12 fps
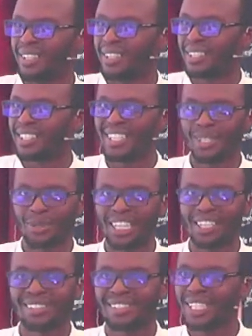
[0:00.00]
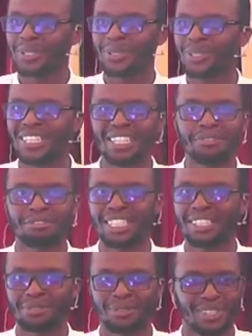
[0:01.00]
And that's why he'll say, good and
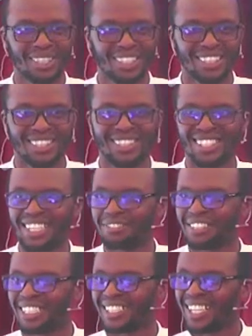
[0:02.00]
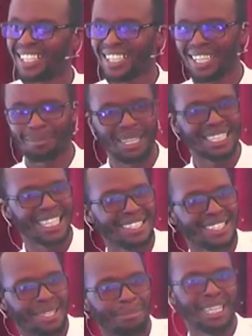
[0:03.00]
faithful servant, come and
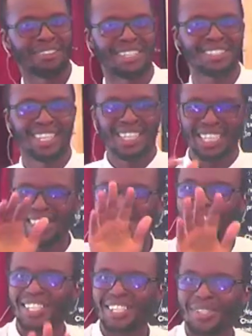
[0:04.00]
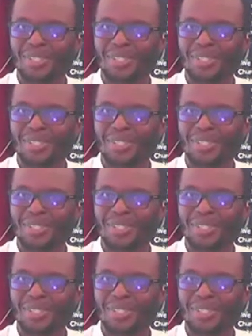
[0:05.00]
enter my rest. He sees